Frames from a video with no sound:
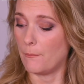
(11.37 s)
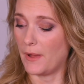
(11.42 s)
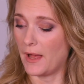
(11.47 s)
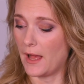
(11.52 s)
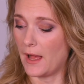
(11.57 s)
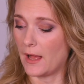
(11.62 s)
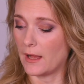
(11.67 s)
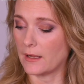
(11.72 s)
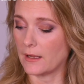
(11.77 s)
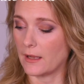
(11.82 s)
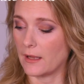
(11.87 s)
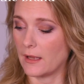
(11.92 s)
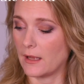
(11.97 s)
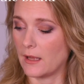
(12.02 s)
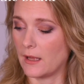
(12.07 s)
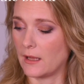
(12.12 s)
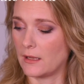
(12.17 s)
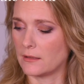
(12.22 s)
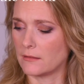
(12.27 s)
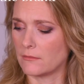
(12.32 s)
back
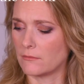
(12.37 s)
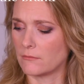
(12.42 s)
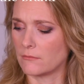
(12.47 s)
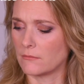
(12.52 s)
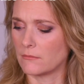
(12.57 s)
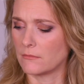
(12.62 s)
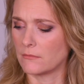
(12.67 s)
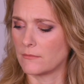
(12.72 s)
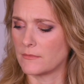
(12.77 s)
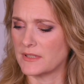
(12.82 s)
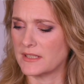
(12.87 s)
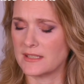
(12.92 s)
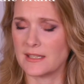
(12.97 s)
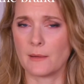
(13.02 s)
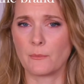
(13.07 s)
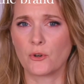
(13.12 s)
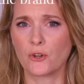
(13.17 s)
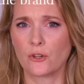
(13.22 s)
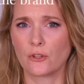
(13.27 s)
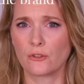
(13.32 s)
in
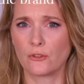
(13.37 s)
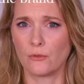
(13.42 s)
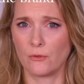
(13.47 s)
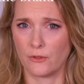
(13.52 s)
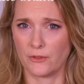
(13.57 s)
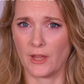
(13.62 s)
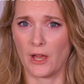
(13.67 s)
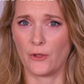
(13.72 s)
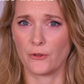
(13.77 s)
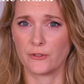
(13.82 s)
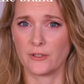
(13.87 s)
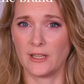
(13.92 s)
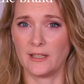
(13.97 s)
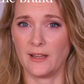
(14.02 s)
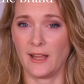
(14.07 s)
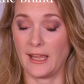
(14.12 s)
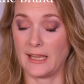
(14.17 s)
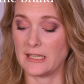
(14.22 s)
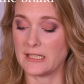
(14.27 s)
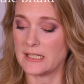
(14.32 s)
summer
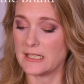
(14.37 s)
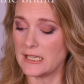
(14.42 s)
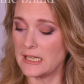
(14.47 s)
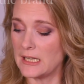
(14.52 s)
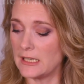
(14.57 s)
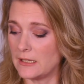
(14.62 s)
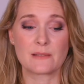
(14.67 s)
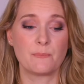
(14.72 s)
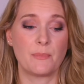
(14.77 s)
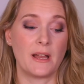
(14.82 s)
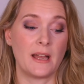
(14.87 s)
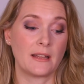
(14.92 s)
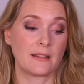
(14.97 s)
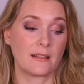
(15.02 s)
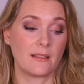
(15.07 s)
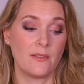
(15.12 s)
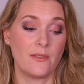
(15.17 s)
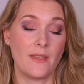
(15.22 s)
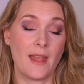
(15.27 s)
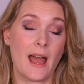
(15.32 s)
2018, but
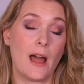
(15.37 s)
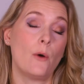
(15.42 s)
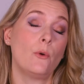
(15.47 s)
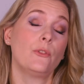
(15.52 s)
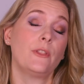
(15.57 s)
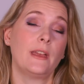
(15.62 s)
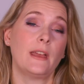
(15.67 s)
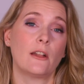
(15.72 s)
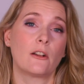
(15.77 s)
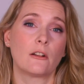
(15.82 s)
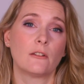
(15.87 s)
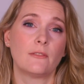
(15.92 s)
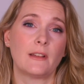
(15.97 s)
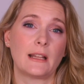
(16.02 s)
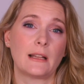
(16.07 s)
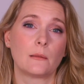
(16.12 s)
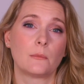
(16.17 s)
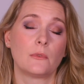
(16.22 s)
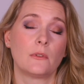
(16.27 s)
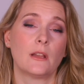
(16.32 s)
now they are
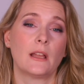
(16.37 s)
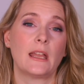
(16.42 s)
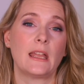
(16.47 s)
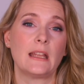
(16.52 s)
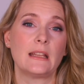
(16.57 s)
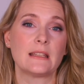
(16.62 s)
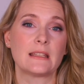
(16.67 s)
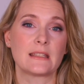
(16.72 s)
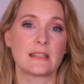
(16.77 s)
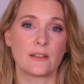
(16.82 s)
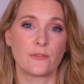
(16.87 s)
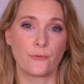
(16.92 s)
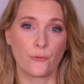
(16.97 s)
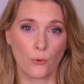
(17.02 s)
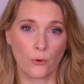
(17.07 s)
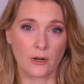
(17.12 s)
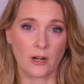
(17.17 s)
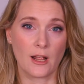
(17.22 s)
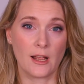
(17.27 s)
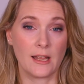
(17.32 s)
available in
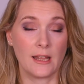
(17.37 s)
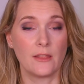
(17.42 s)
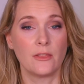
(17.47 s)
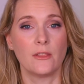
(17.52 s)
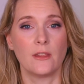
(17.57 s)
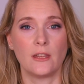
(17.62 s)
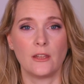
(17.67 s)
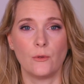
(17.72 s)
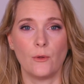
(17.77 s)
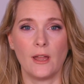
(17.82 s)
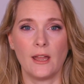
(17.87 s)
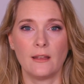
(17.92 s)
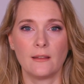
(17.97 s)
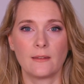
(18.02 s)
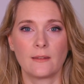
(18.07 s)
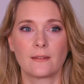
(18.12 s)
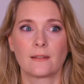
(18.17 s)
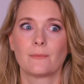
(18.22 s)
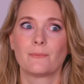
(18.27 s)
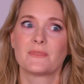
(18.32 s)
Sephora in the
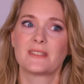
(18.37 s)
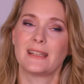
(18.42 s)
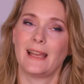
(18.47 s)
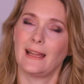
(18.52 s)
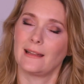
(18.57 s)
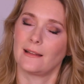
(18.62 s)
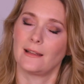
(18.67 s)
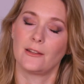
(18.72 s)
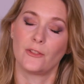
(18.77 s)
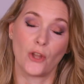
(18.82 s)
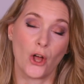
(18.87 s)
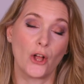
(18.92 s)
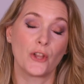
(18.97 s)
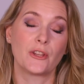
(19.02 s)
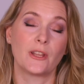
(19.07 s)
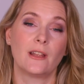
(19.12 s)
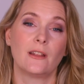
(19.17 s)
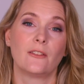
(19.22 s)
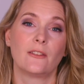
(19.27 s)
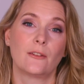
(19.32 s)
US, sadly
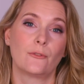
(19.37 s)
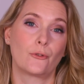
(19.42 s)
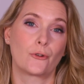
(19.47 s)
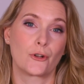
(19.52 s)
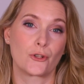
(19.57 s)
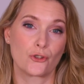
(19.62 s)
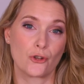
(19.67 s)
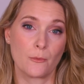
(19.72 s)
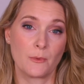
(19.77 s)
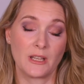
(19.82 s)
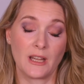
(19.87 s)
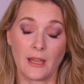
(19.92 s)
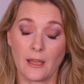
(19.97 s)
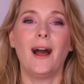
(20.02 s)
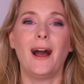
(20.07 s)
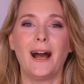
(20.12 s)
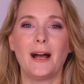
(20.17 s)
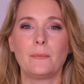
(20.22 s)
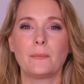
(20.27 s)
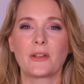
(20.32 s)
not in Sephora Germany.
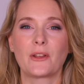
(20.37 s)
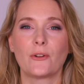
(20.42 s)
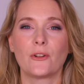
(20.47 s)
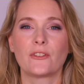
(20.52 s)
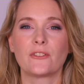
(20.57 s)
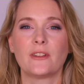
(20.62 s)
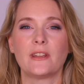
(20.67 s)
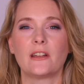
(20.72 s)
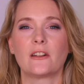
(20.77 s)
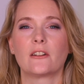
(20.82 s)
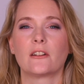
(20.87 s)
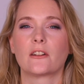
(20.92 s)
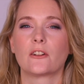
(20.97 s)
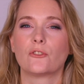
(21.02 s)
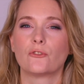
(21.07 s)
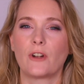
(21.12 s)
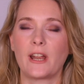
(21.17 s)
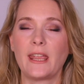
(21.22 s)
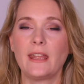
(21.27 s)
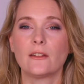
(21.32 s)
And because they are a
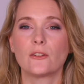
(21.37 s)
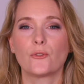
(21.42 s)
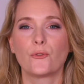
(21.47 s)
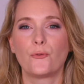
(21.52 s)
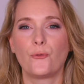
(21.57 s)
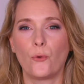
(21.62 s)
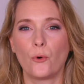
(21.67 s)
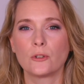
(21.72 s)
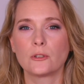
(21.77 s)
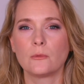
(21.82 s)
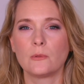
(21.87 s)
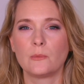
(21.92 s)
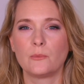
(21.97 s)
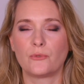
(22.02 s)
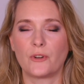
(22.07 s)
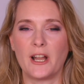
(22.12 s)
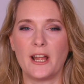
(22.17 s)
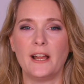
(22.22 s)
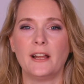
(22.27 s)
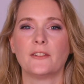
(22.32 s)
great affordable
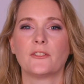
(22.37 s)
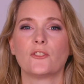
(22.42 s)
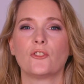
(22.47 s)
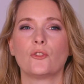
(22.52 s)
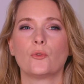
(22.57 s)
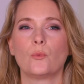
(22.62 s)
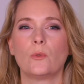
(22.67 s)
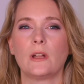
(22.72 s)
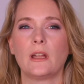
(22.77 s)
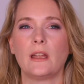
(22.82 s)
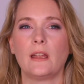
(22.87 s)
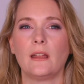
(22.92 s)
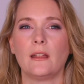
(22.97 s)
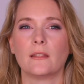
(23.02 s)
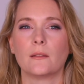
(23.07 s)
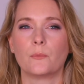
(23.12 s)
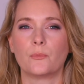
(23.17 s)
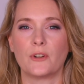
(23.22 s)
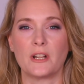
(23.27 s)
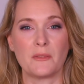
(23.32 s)
brand with
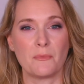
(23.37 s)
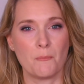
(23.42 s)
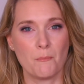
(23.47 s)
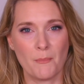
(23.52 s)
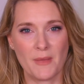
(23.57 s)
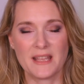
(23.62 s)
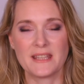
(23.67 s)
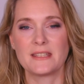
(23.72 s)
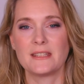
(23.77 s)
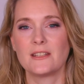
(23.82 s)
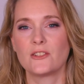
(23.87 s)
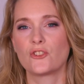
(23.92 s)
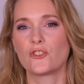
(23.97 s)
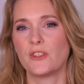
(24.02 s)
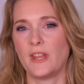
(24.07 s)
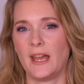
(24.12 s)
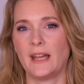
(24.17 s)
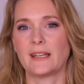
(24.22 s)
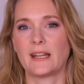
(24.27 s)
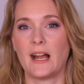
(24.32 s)
a brand message
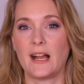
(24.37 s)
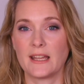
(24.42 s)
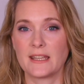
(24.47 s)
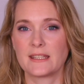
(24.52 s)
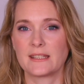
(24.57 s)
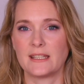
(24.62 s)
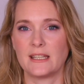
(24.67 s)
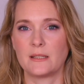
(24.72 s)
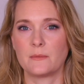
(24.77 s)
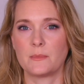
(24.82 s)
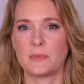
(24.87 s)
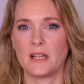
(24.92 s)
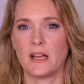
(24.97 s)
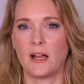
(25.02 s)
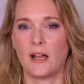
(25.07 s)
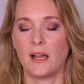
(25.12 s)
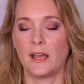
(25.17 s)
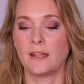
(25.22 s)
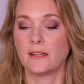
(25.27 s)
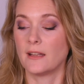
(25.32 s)
that I stand
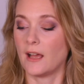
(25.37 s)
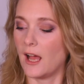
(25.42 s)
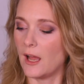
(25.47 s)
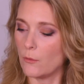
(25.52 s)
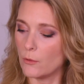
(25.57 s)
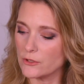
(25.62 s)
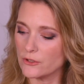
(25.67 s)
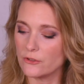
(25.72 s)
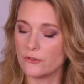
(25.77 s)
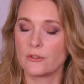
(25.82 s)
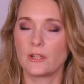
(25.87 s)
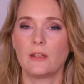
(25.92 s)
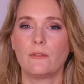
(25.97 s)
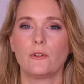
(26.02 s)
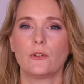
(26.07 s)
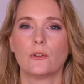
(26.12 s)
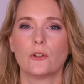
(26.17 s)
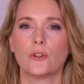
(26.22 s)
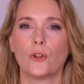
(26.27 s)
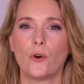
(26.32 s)
behind, I wanted to give
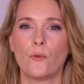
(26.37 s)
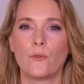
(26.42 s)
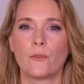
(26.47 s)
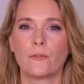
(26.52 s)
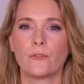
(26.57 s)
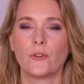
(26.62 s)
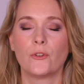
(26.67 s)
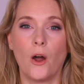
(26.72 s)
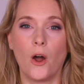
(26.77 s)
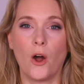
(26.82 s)
you an overview